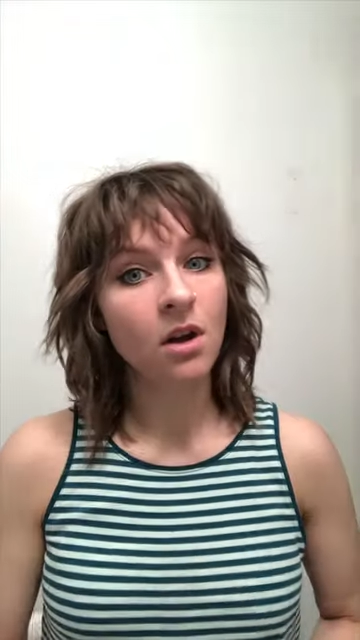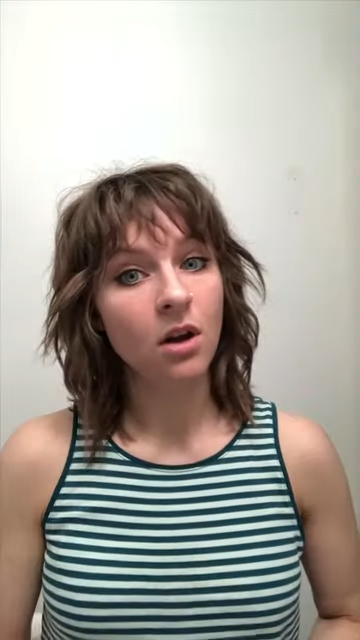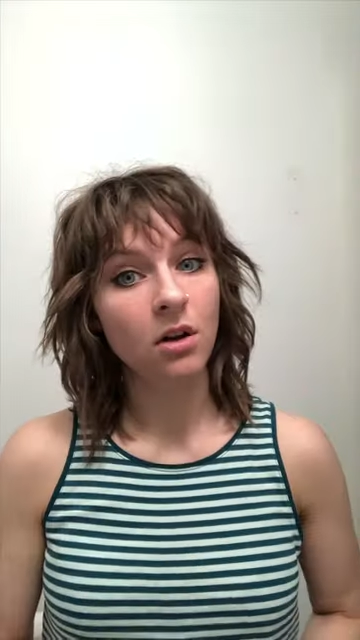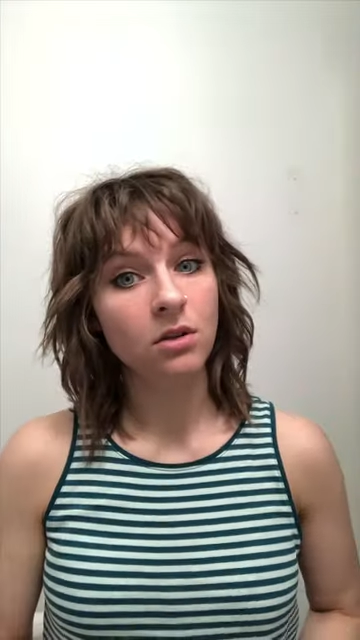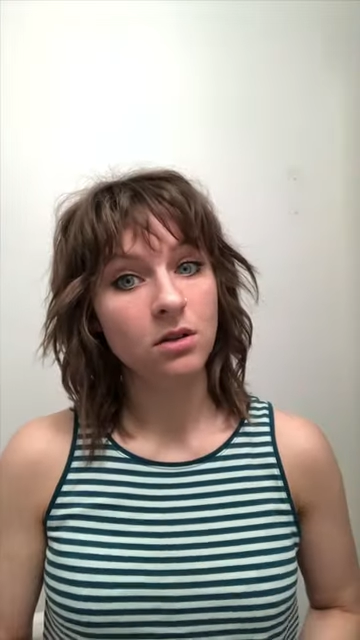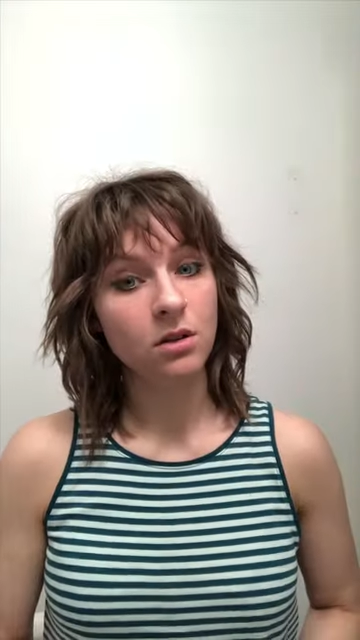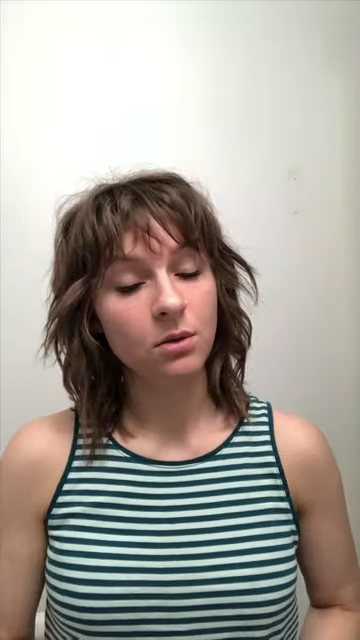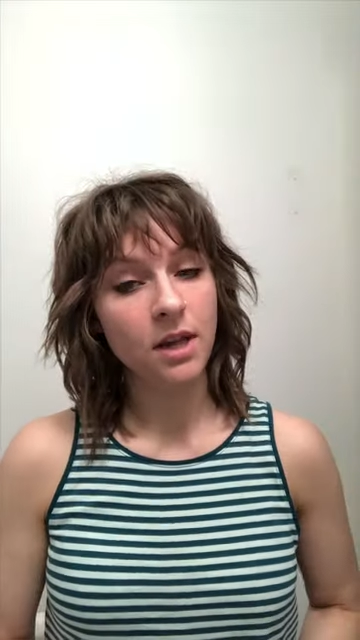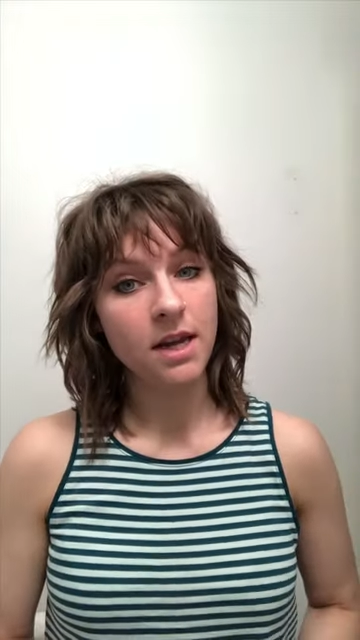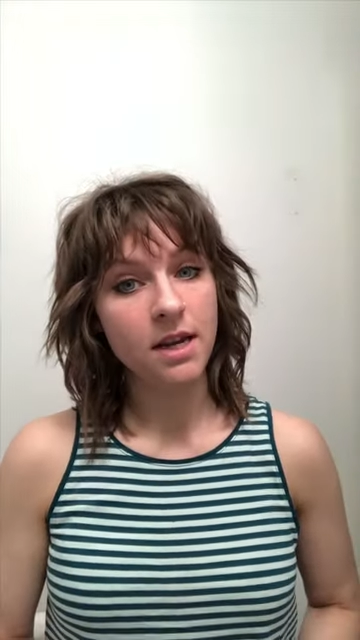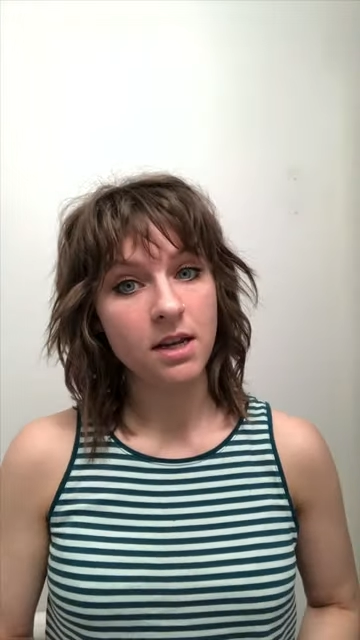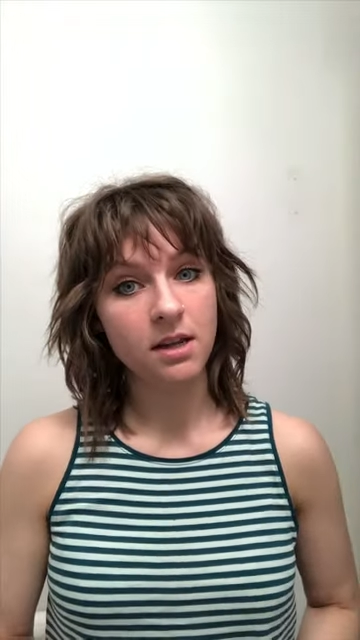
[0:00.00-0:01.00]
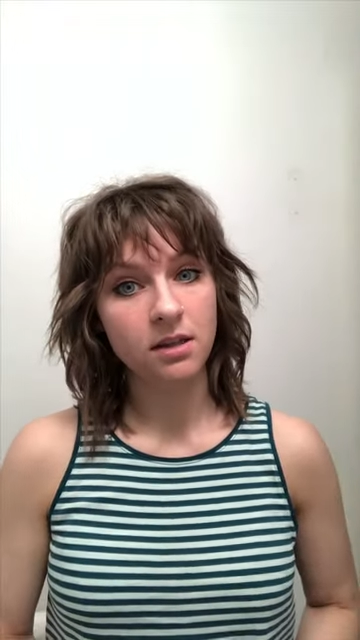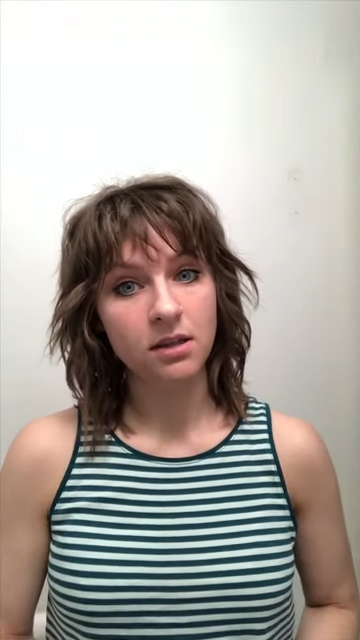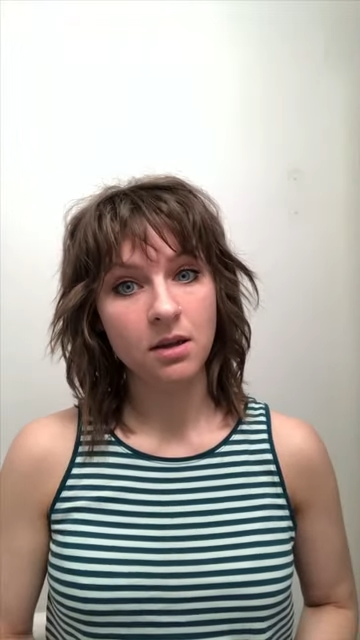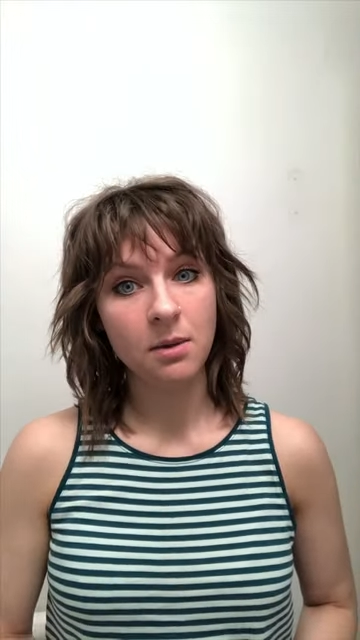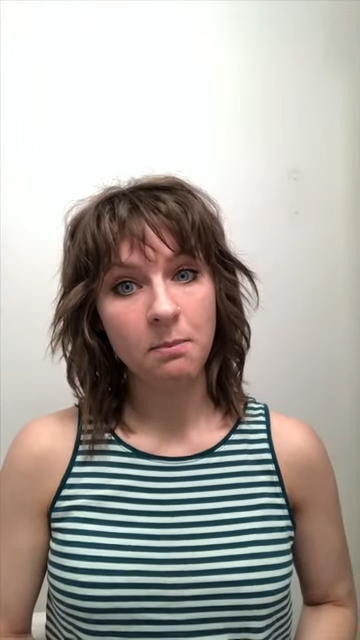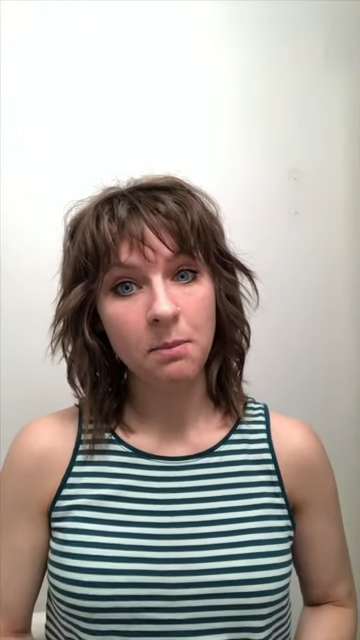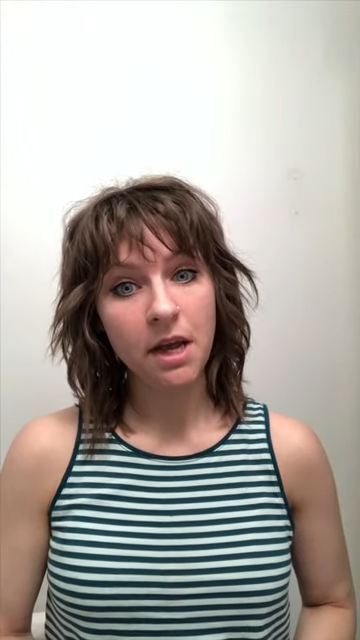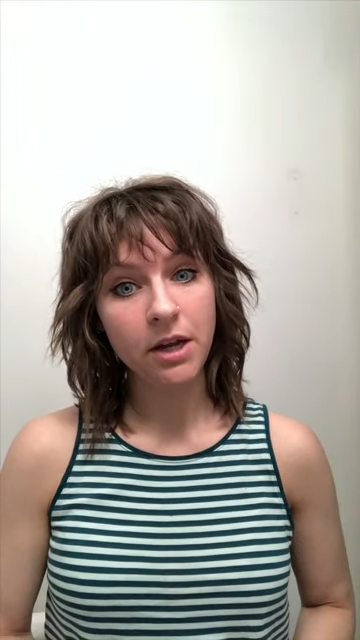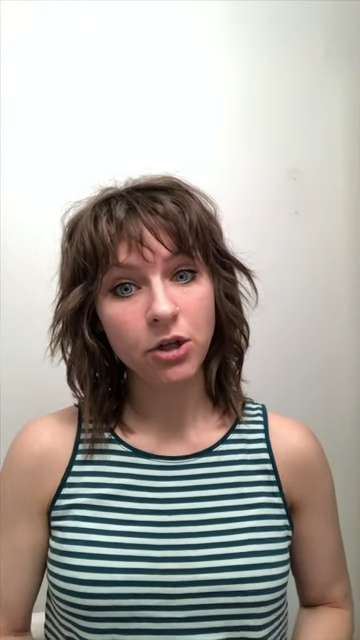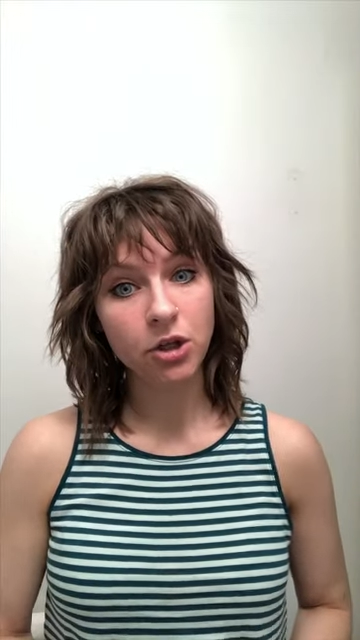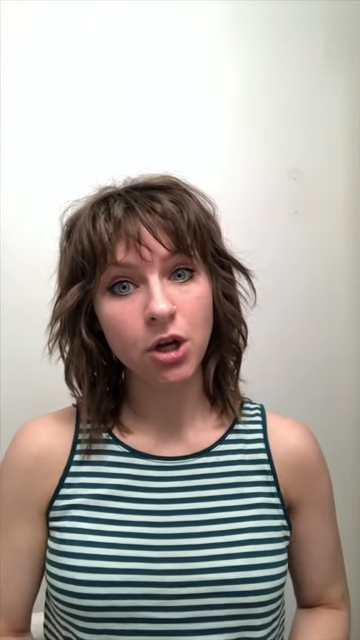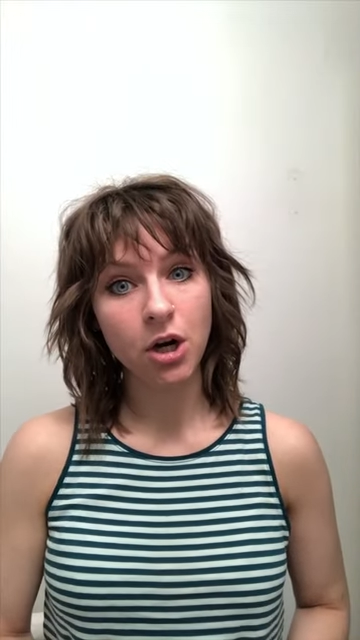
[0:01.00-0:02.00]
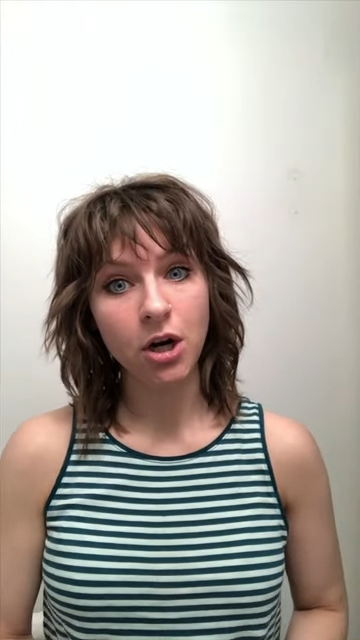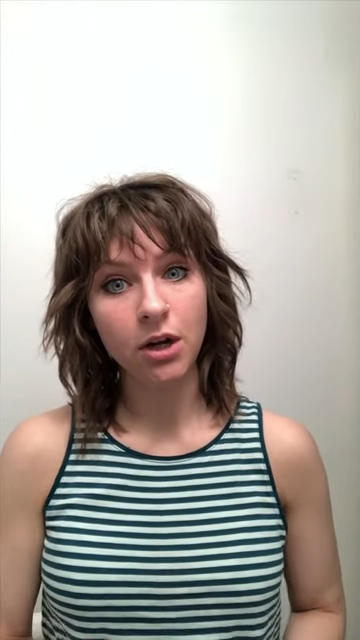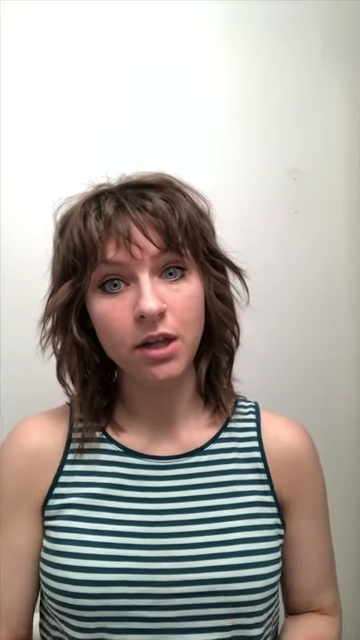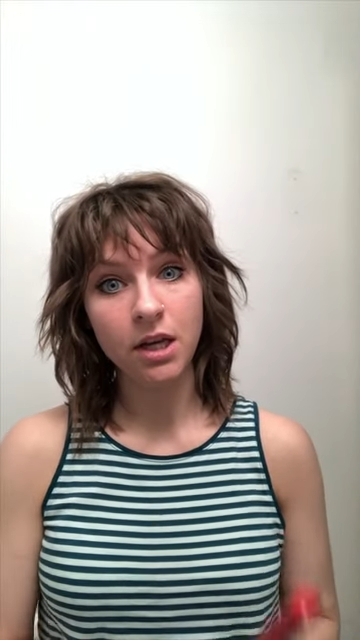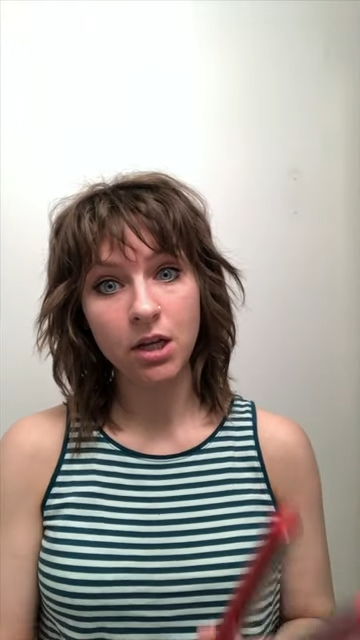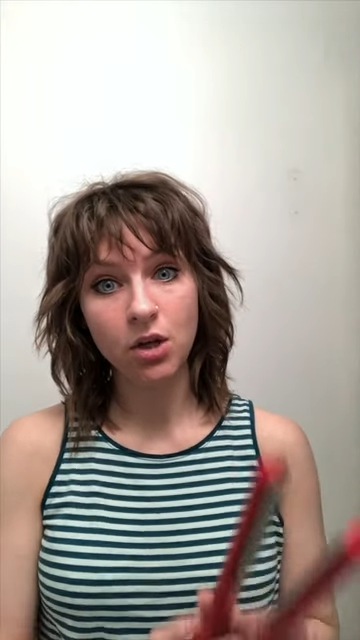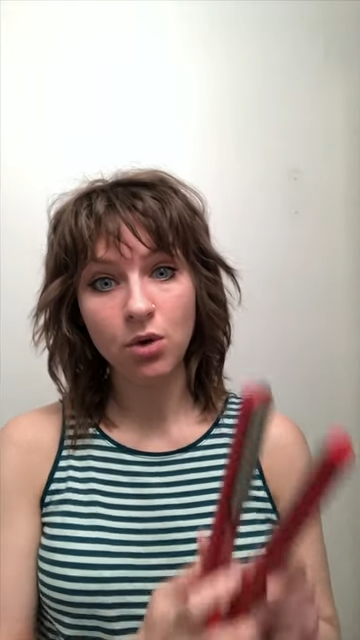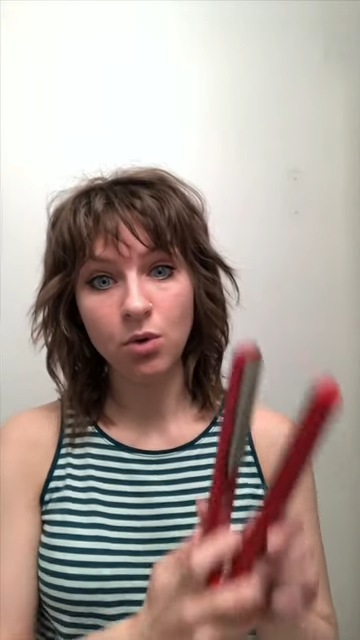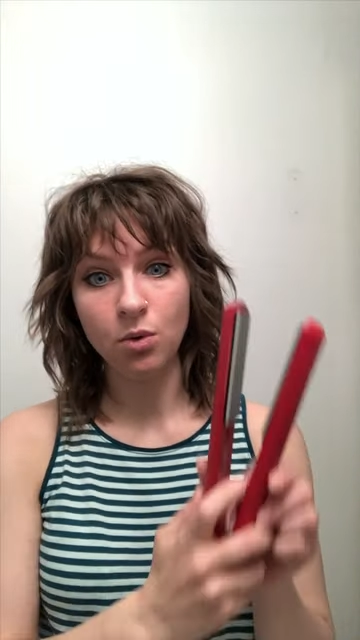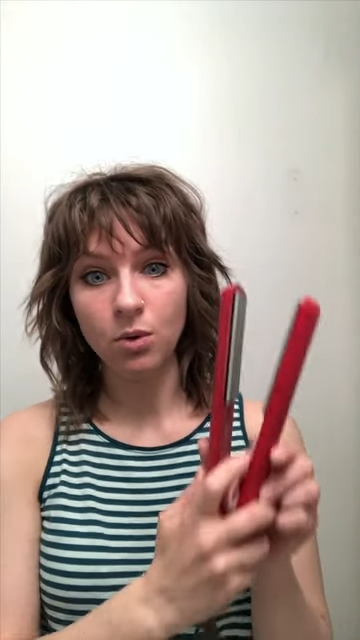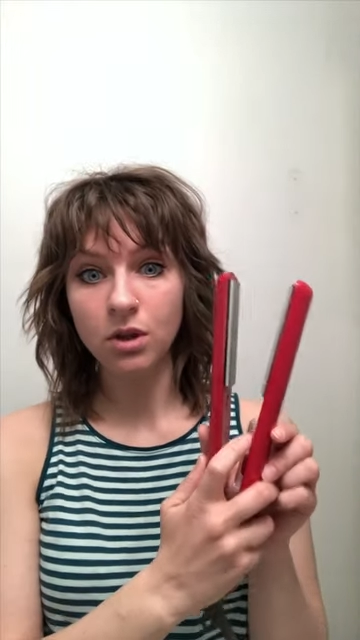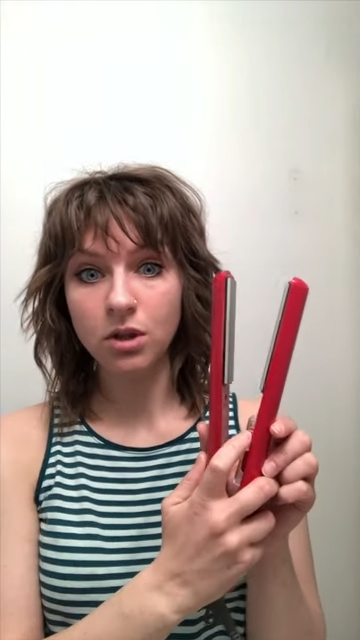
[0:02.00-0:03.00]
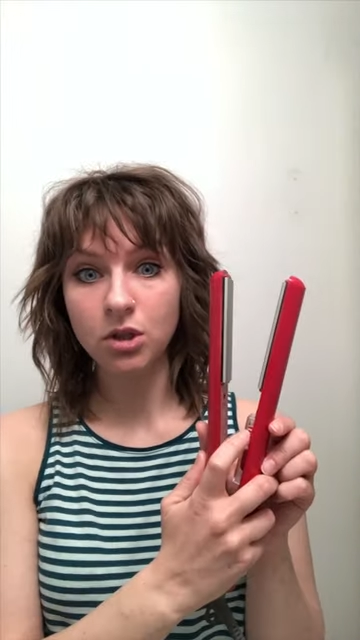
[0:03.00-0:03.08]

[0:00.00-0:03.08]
Also, ladies, make sure that you